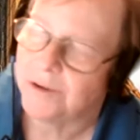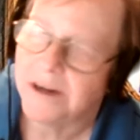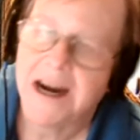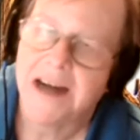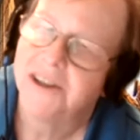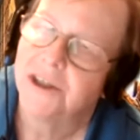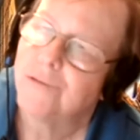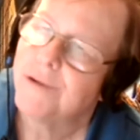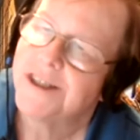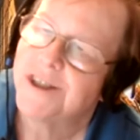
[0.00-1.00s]
do a little
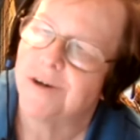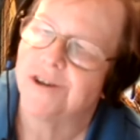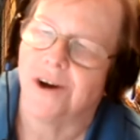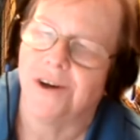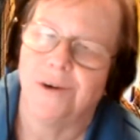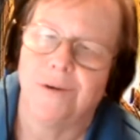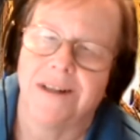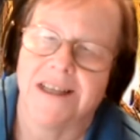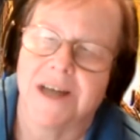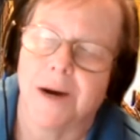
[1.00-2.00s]
research on you in the
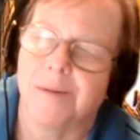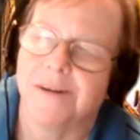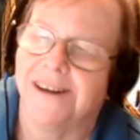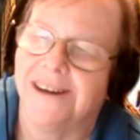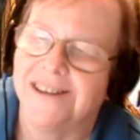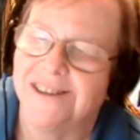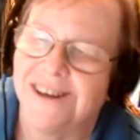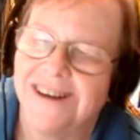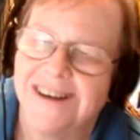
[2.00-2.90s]
last couple of days,